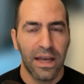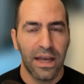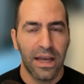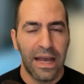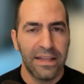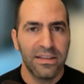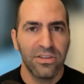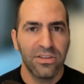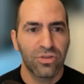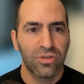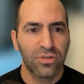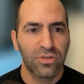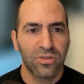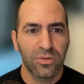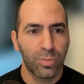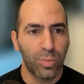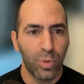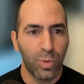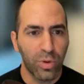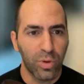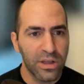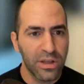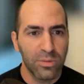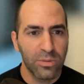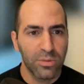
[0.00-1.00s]
Had they just
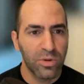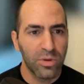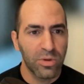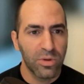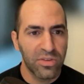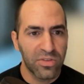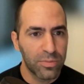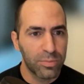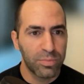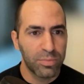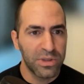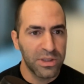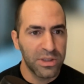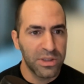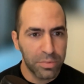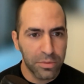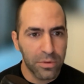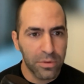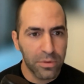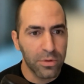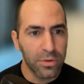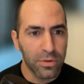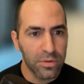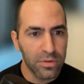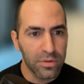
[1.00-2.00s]
spoken with
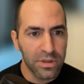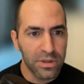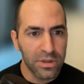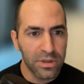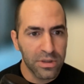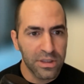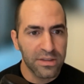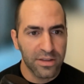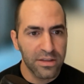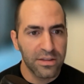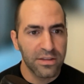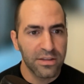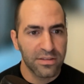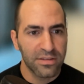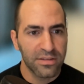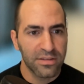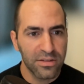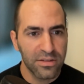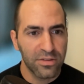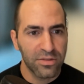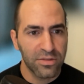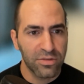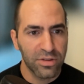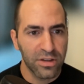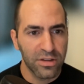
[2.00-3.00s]
people inside this
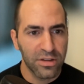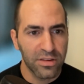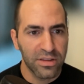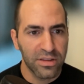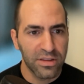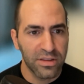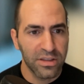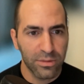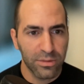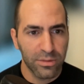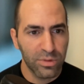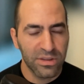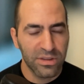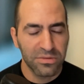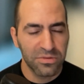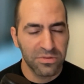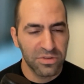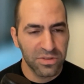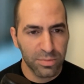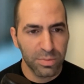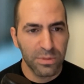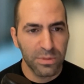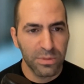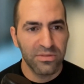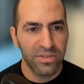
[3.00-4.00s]
industry, I think it would have
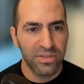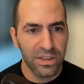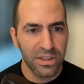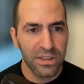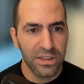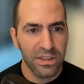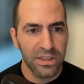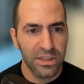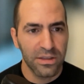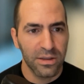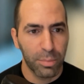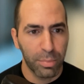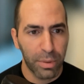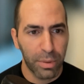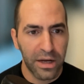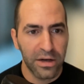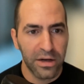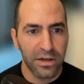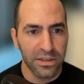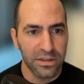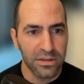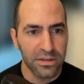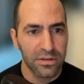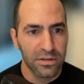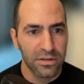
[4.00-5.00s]
just been very
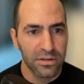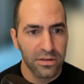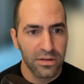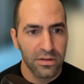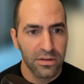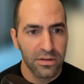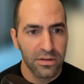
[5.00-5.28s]
apparent